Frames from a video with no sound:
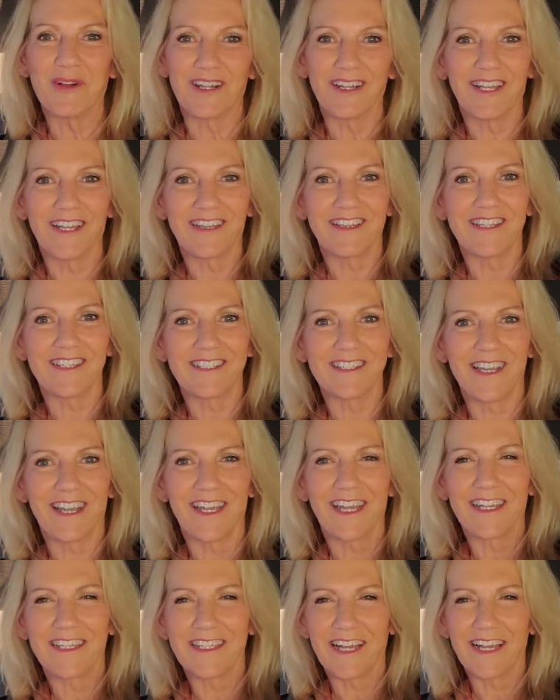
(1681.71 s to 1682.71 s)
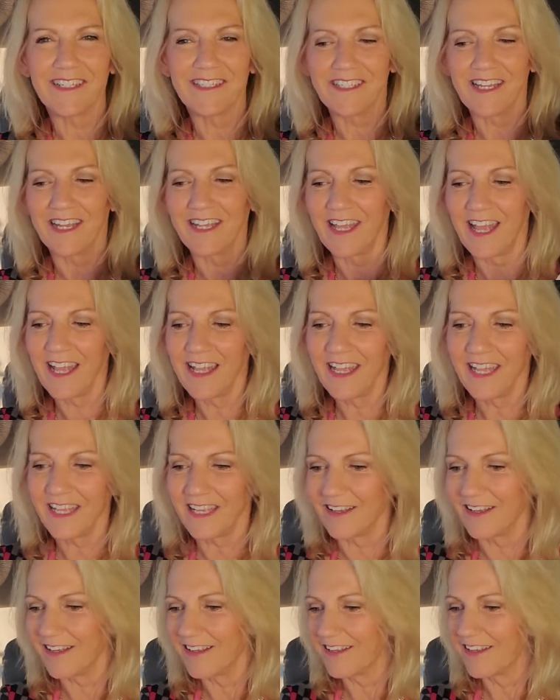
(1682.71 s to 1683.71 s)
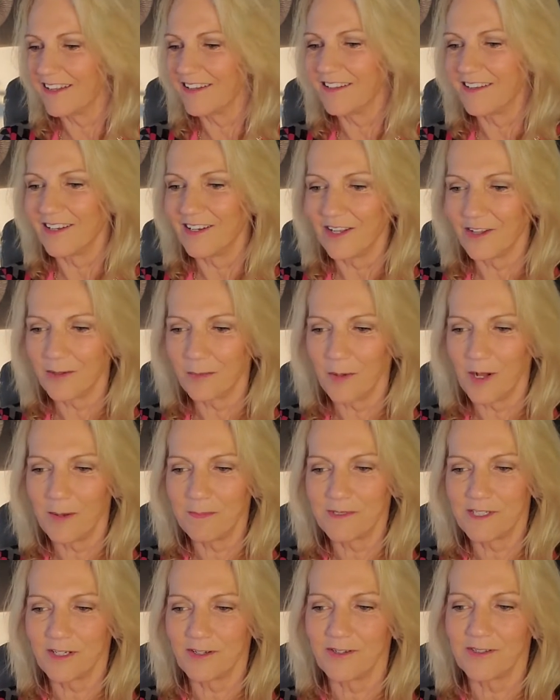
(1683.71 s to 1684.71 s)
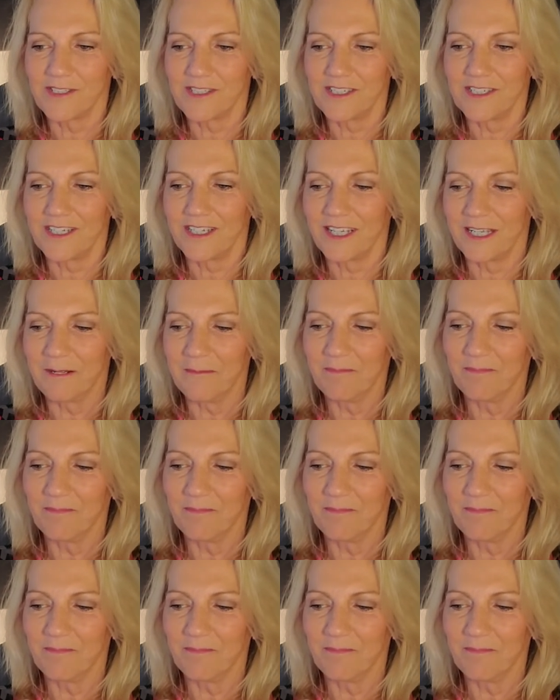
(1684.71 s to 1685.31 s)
like this. I say, hey, another popsicle stick.